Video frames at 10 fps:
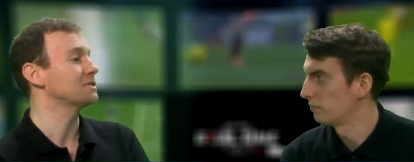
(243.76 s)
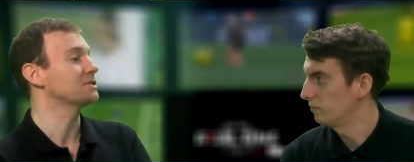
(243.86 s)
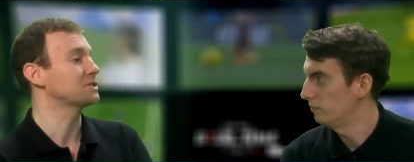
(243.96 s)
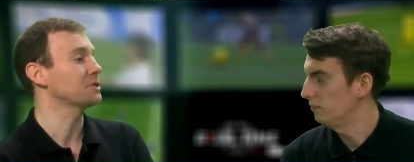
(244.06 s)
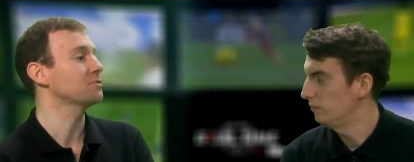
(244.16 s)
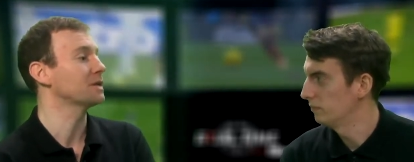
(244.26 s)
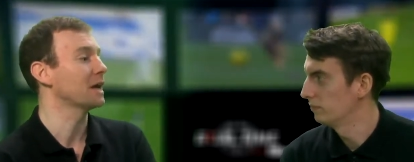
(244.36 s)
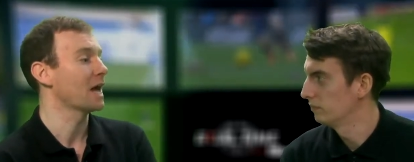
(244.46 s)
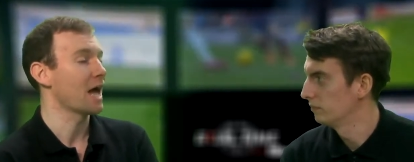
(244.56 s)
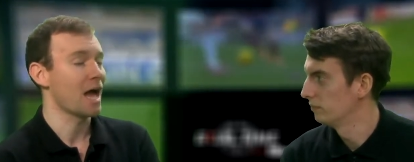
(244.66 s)
Speaker 1: Losing 2
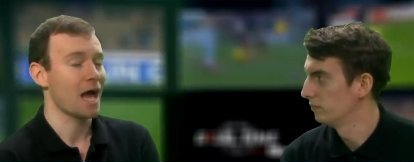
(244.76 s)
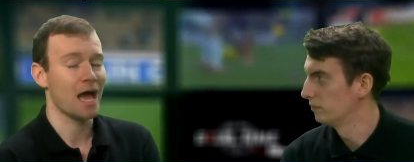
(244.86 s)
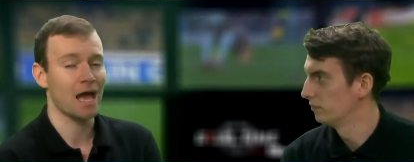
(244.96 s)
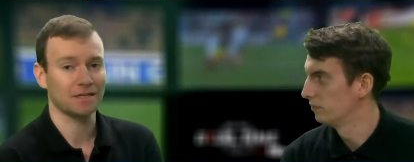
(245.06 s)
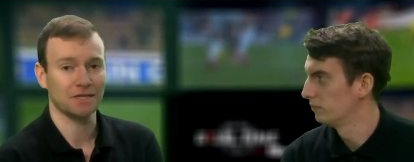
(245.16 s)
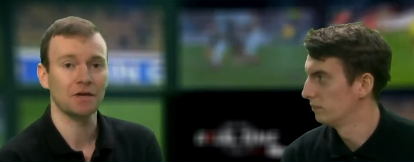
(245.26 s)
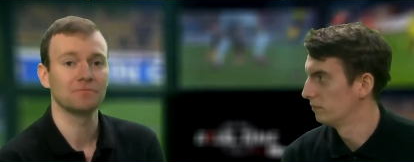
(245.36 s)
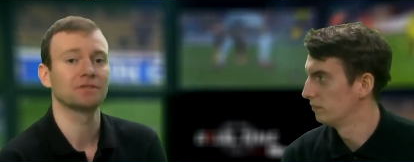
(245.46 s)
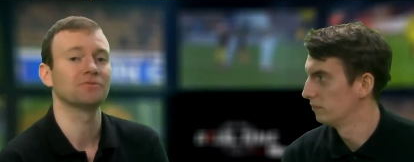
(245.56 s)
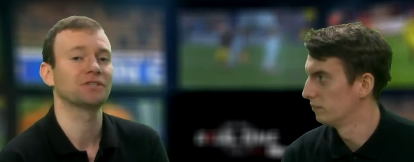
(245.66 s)
1 at
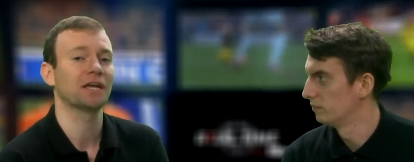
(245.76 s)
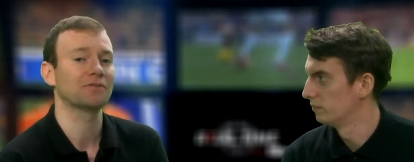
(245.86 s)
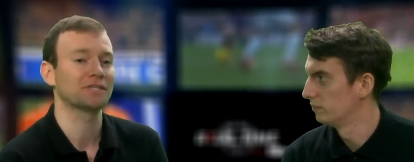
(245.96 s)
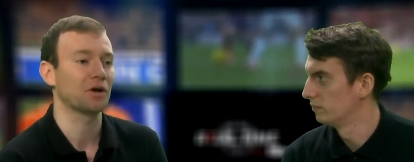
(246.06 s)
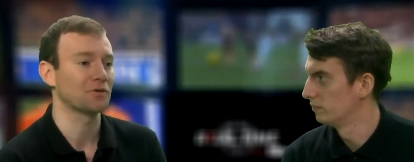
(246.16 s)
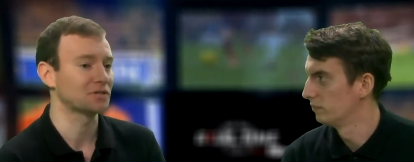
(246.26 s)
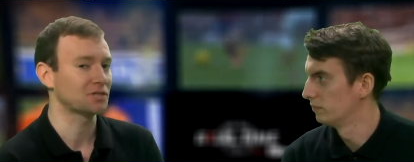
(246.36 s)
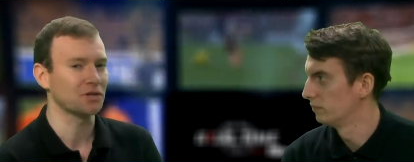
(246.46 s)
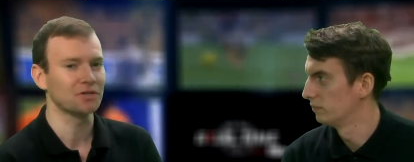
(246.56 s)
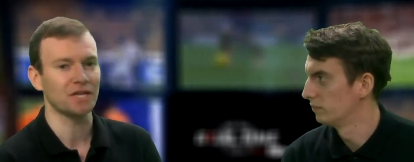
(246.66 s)
home to Chelsea on
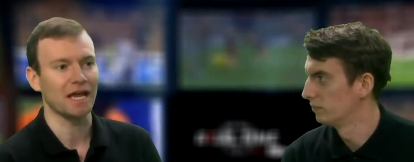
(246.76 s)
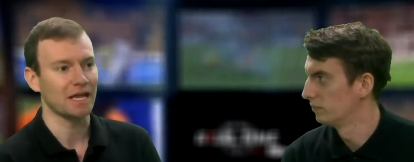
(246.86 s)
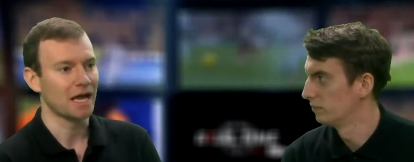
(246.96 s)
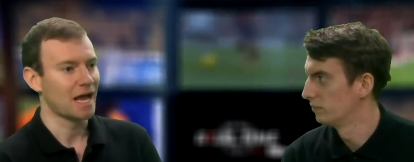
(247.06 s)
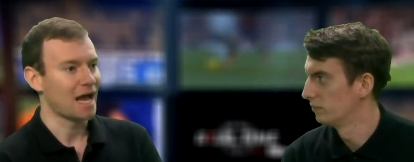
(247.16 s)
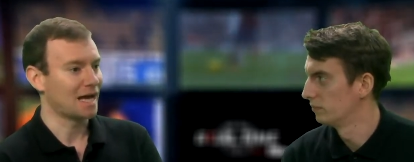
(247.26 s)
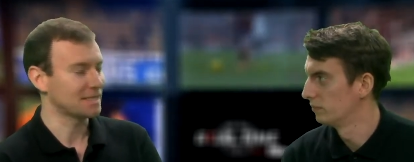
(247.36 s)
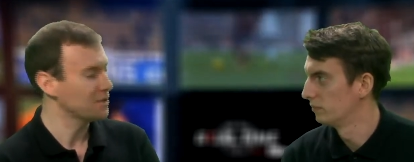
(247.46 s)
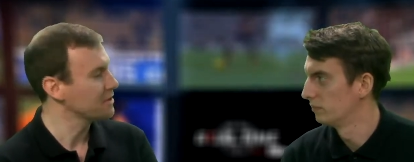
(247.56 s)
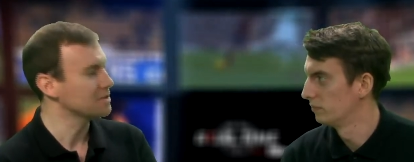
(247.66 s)
Sunday.
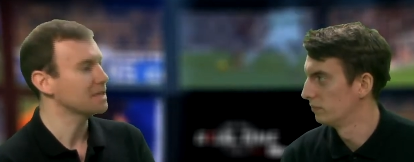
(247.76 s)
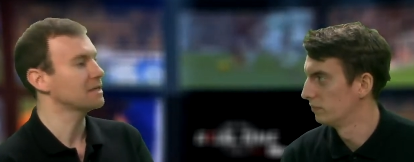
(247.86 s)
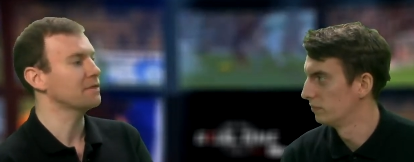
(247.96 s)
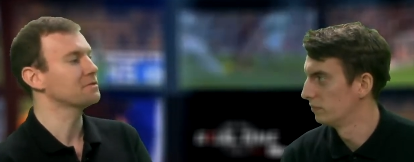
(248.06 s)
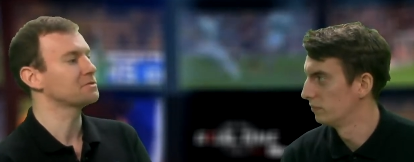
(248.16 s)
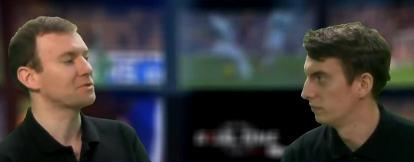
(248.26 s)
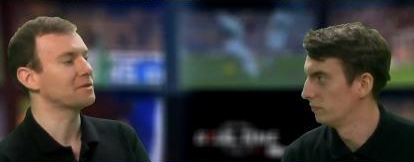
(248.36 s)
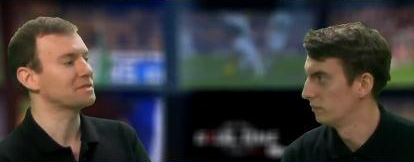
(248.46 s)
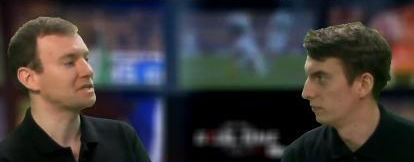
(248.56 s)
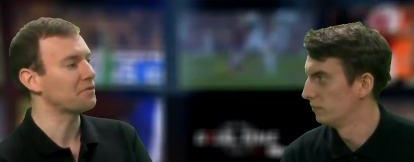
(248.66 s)
I still don't see the difference
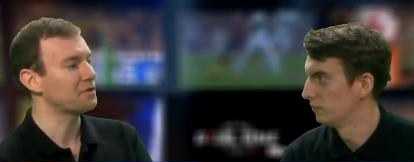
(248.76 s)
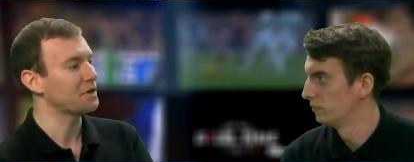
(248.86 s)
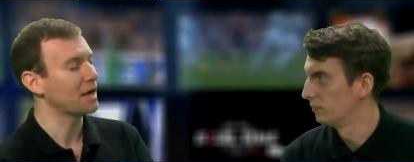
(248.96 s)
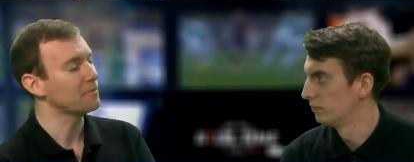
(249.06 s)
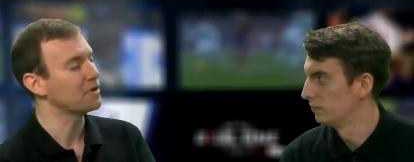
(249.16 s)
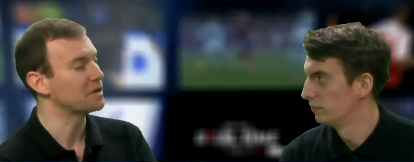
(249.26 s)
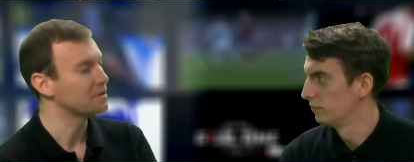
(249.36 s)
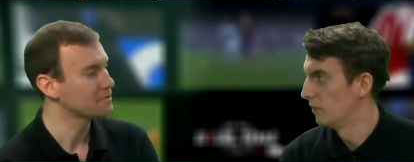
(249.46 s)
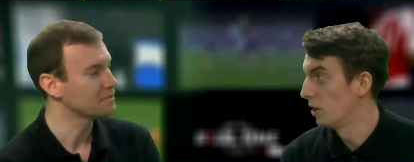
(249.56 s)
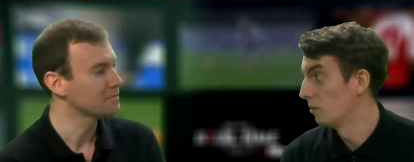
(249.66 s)
between himself and Unai Emery.
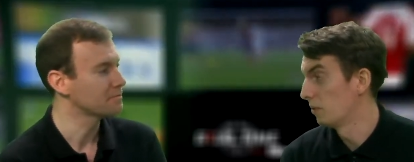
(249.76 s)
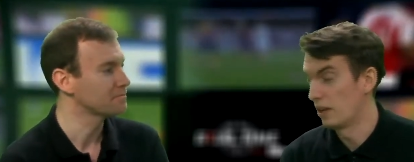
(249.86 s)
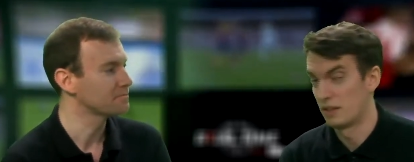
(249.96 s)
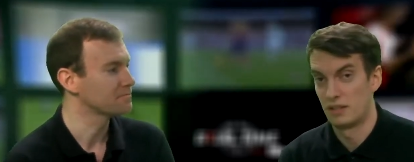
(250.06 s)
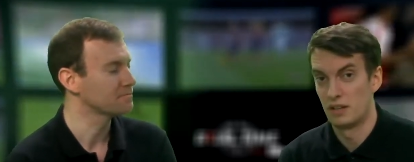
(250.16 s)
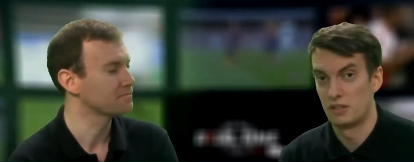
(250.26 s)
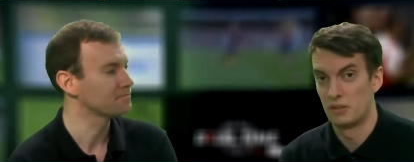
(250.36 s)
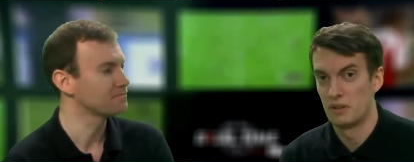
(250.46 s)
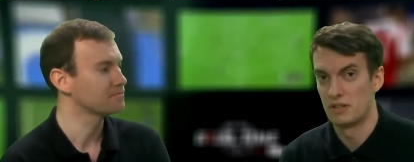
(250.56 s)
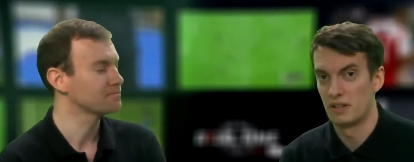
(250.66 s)
Speaker 2: No, well, that's the
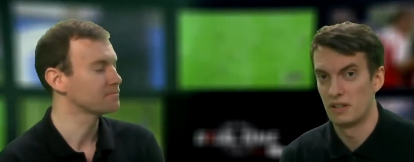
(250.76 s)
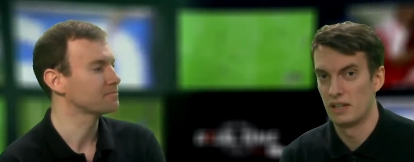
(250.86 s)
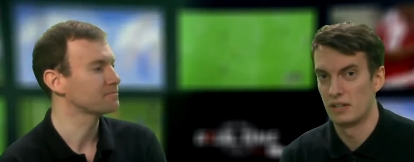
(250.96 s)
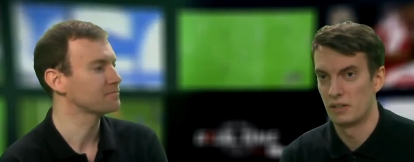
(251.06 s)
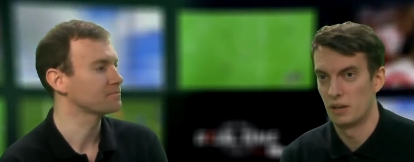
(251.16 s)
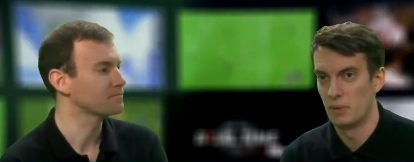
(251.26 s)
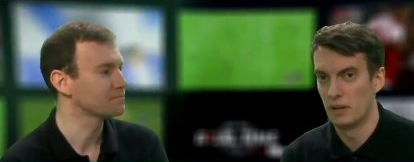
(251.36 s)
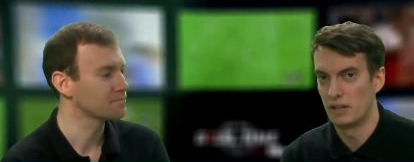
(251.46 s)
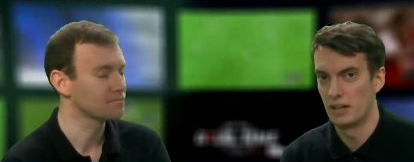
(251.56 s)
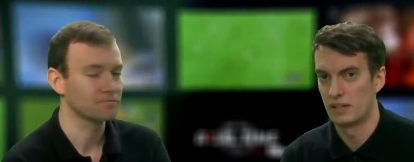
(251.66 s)
issue, isn't it? He's come
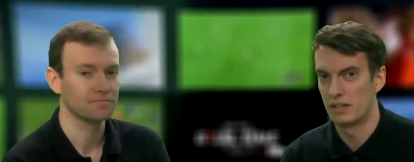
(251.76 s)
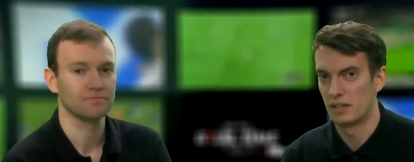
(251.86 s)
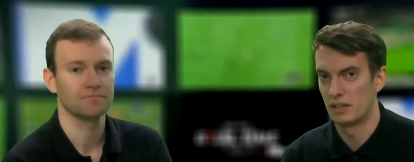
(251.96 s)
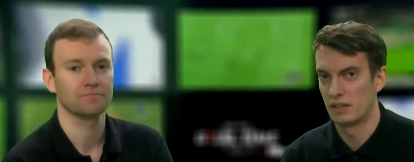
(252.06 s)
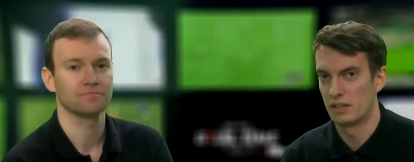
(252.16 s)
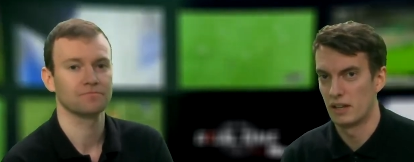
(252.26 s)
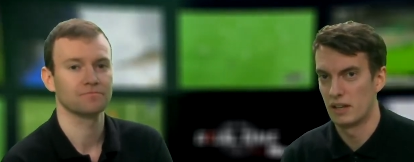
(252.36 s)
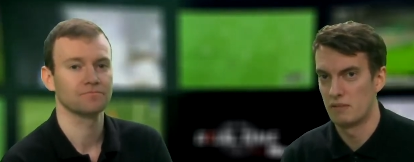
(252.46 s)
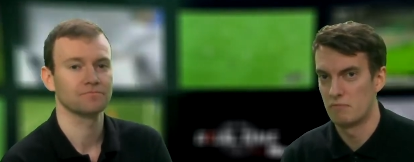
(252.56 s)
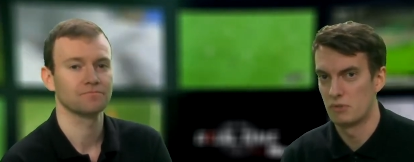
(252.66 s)
in and it's still the
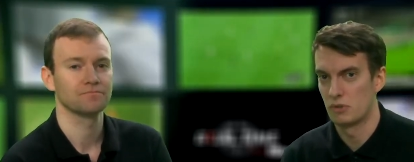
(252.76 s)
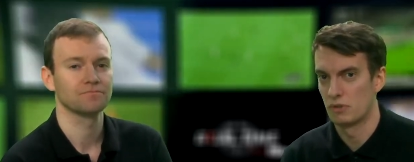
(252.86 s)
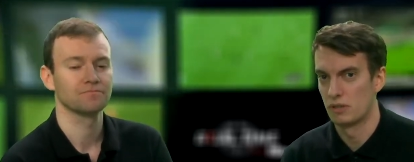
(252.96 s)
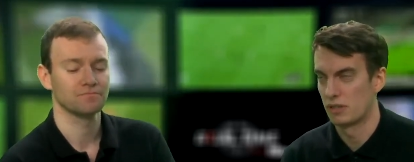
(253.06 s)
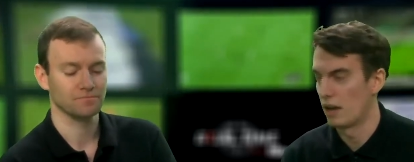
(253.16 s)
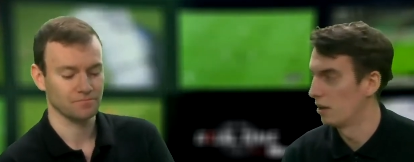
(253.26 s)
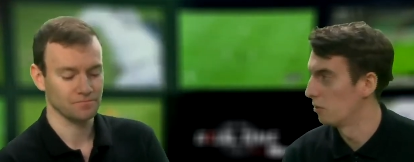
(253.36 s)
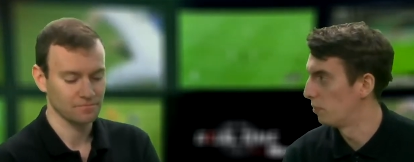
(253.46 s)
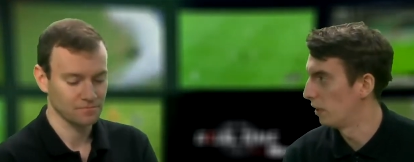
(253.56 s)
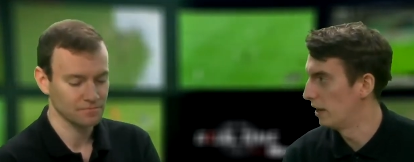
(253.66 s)
same sort of
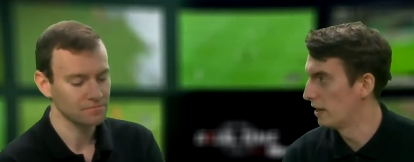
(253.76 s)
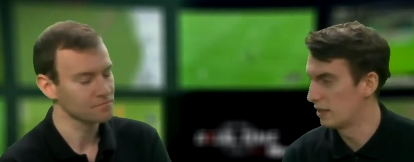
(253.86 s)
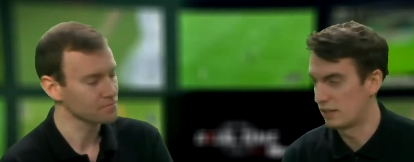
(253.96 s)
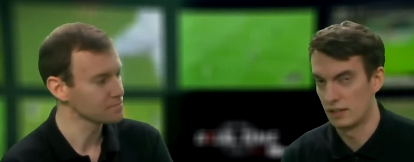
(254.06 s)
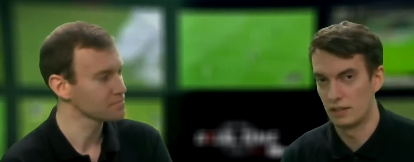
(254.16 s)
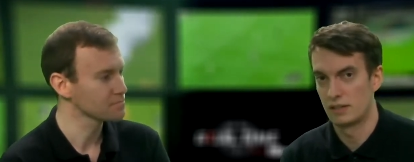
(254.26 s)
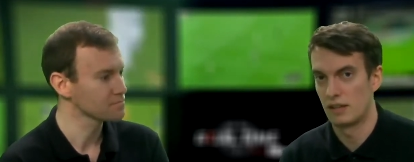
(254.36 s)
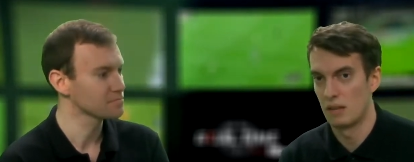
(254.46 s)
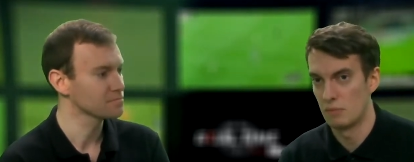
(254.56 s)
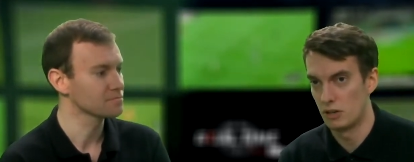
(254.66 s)
style of play. It's still the
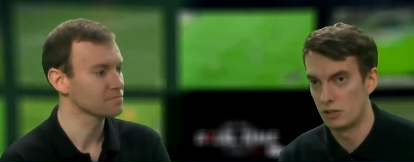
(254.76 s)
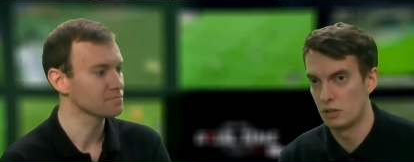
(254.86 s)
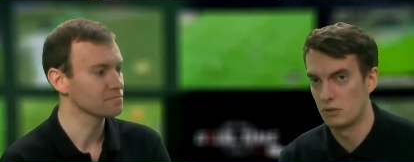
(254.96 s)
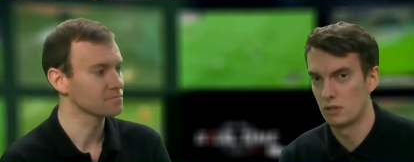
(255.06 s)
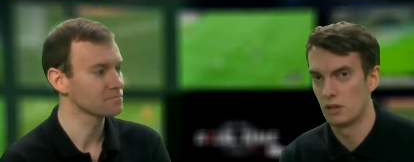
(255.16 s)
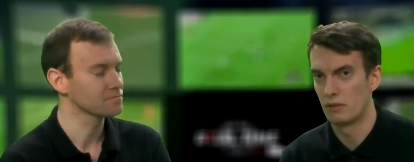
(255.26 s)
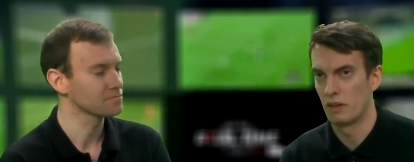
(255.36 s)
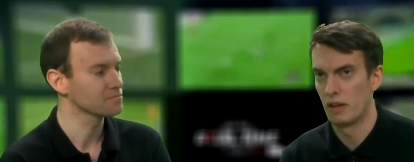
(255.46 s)
same issues. You know,